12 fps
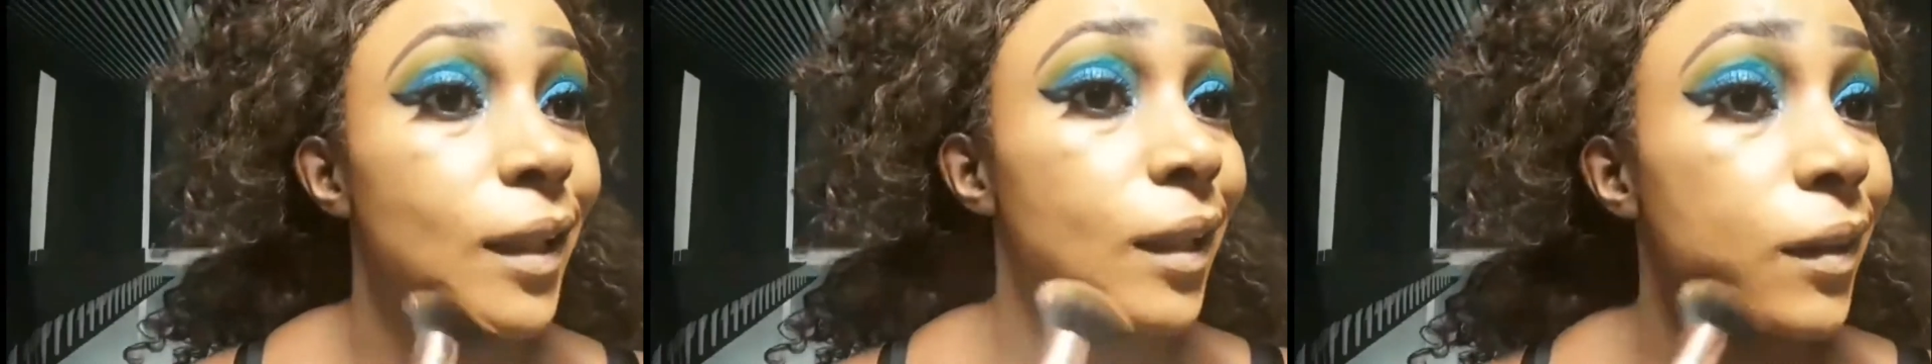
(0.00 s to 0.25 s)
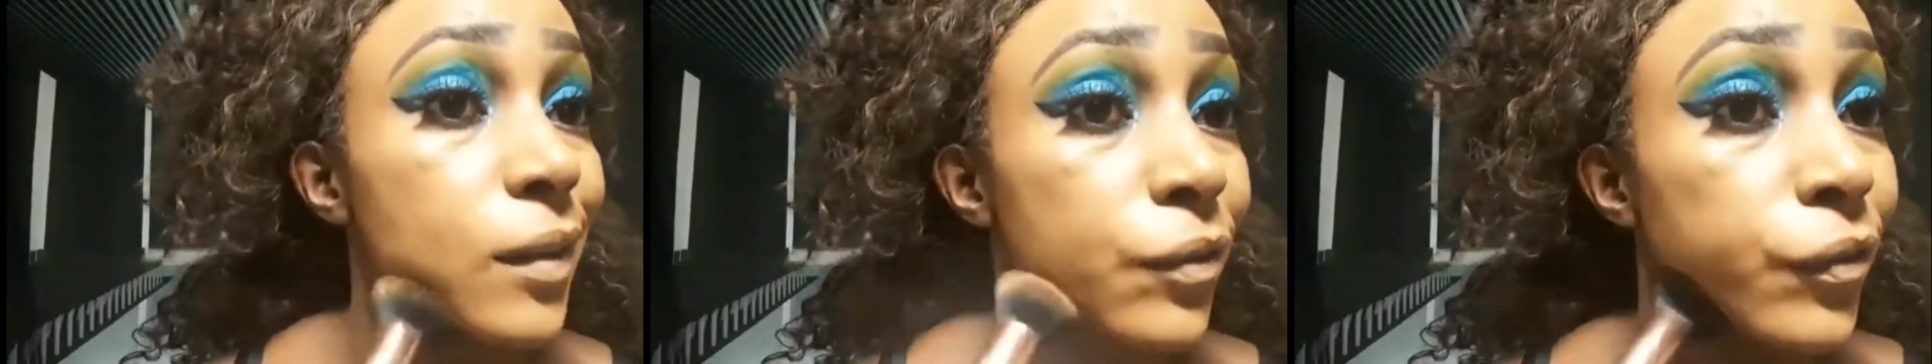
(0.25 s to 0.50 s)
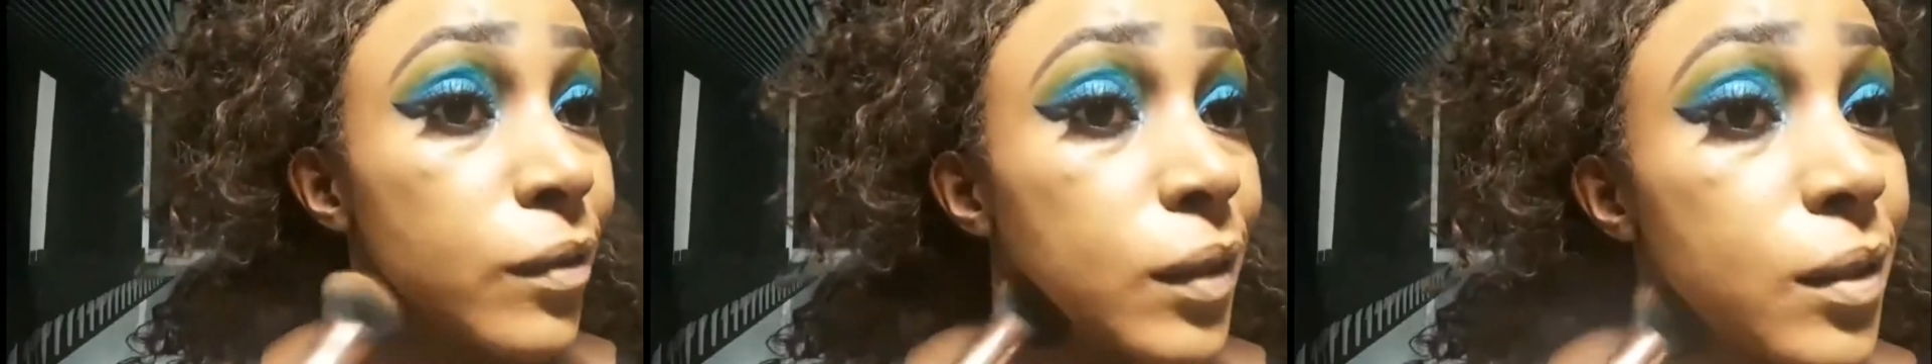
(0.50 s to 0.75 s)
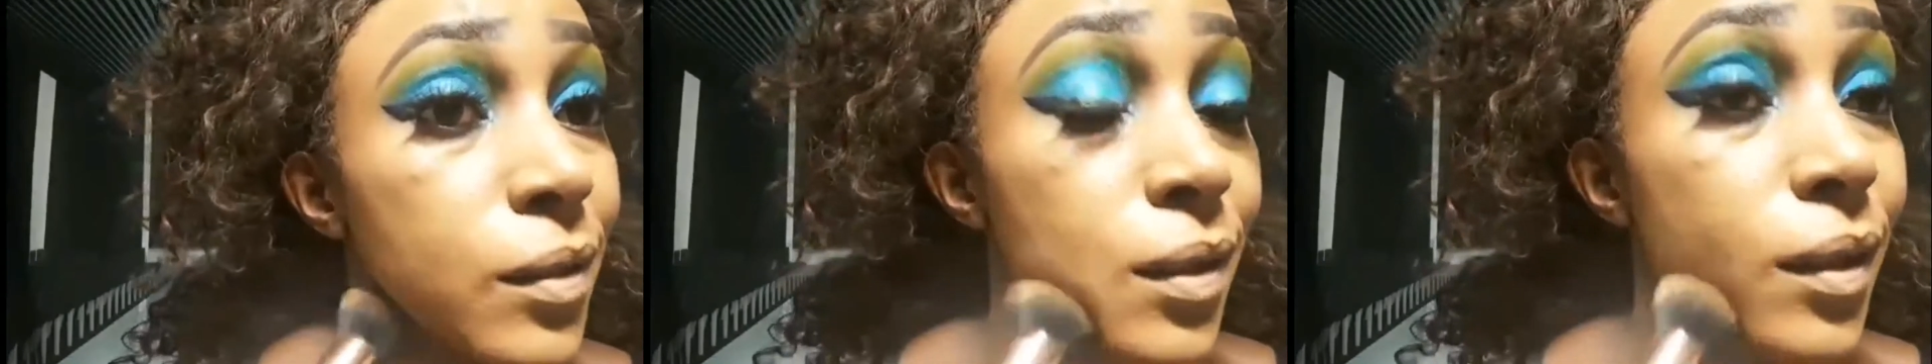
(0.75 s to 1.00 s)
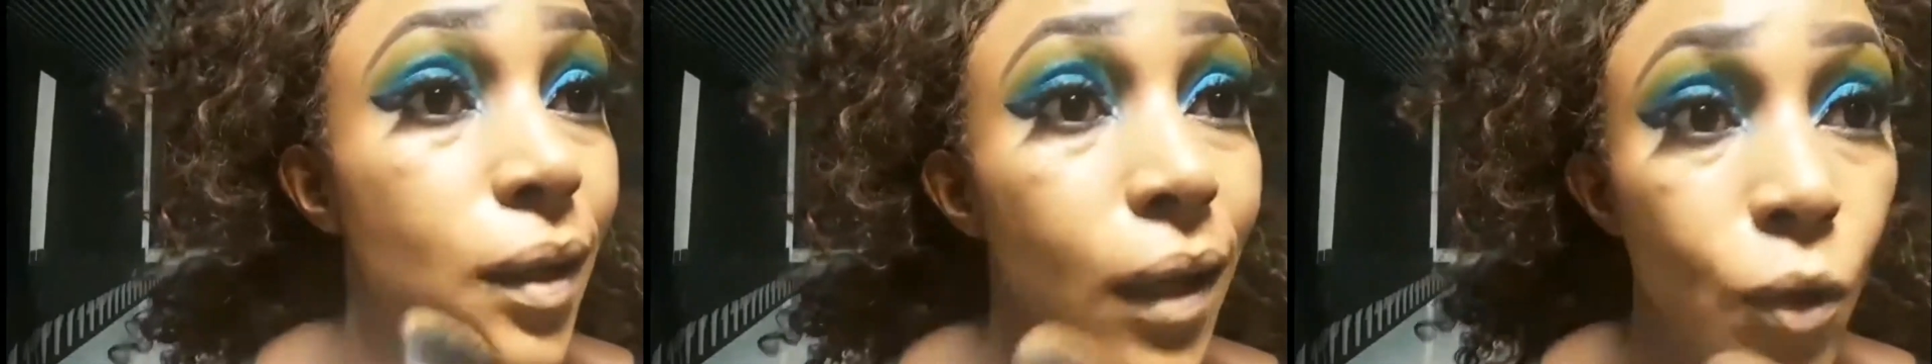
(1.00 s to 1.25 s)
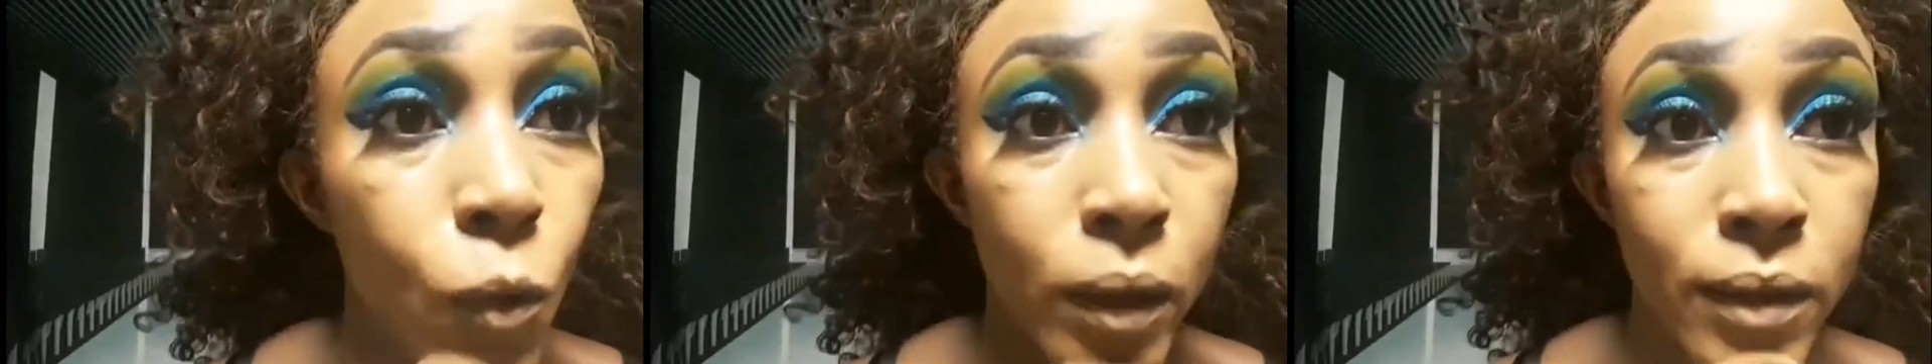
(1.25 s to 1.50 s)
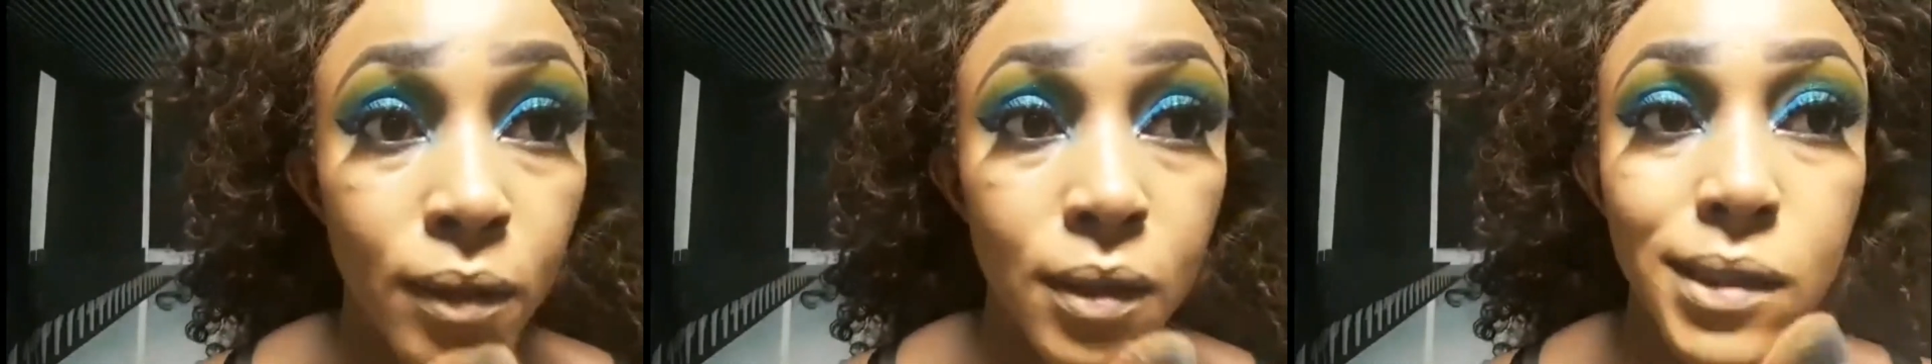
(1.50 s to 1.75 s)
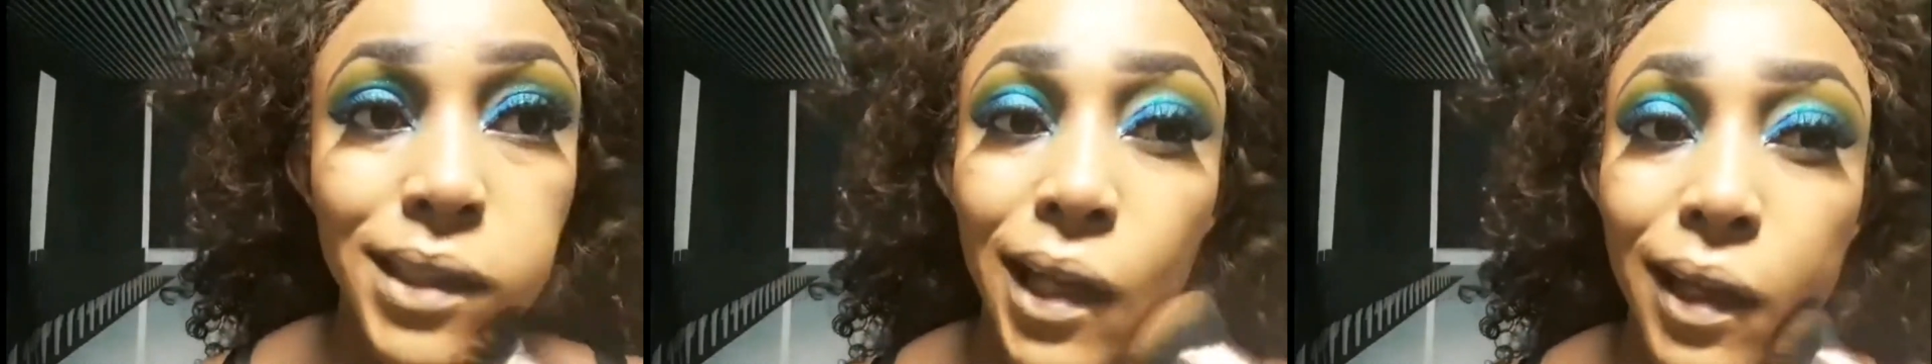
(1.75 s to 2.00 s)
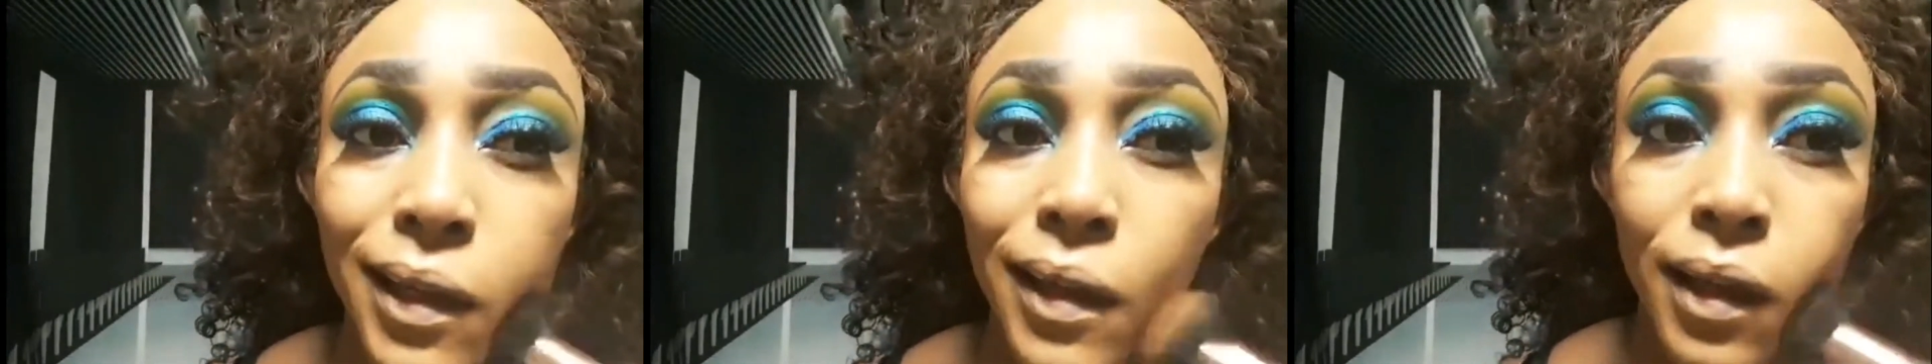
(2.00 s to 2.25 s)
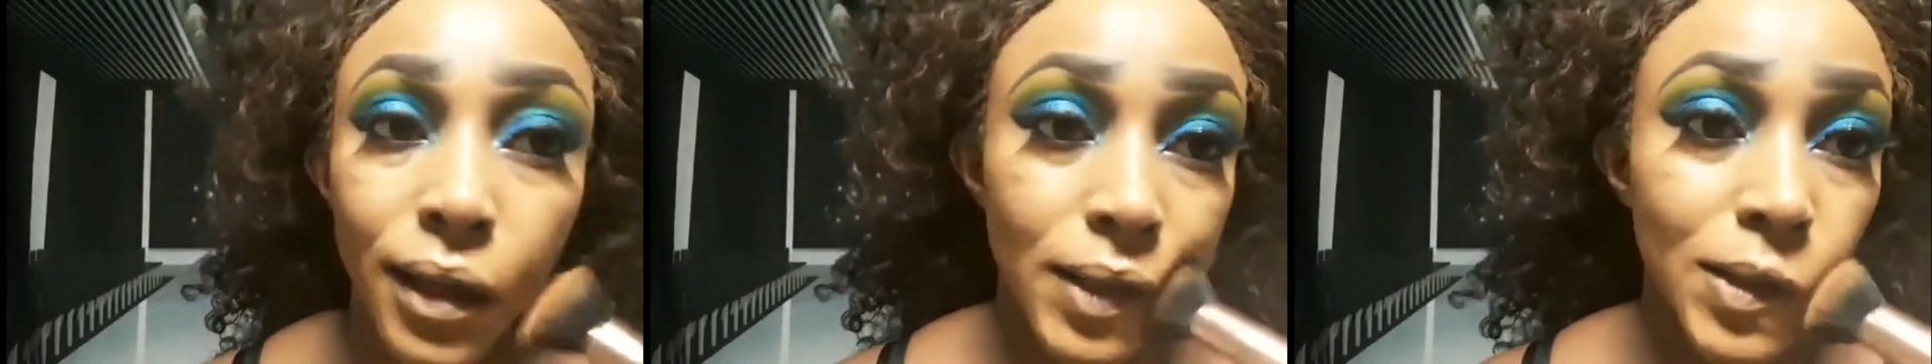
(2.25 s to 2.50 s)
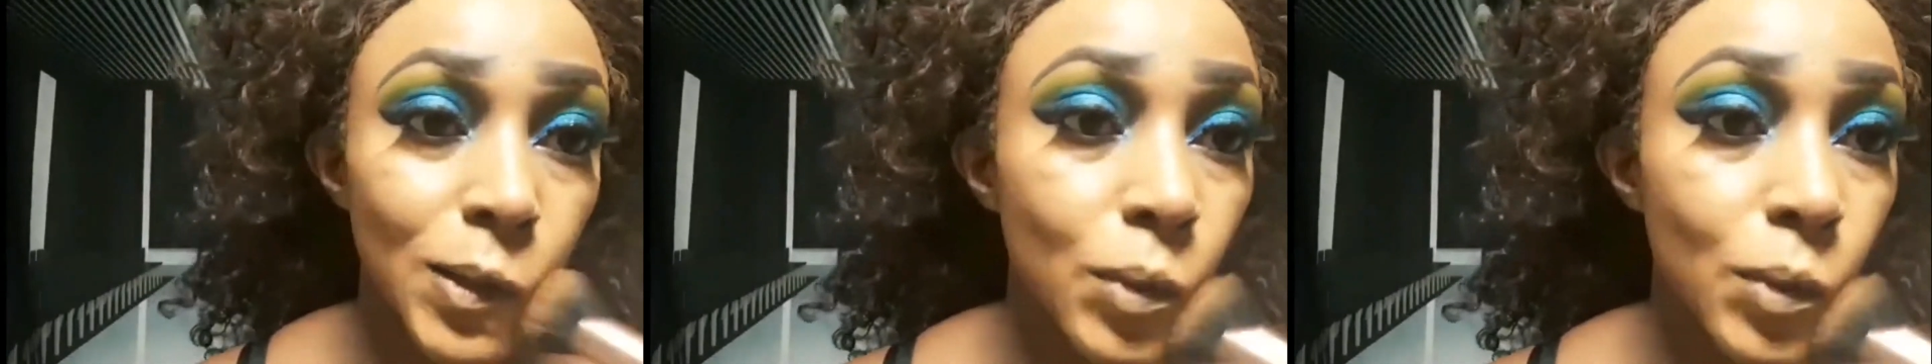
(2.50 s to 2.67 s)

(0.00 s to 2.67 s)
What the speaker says: This foundation, I like what it looks like, so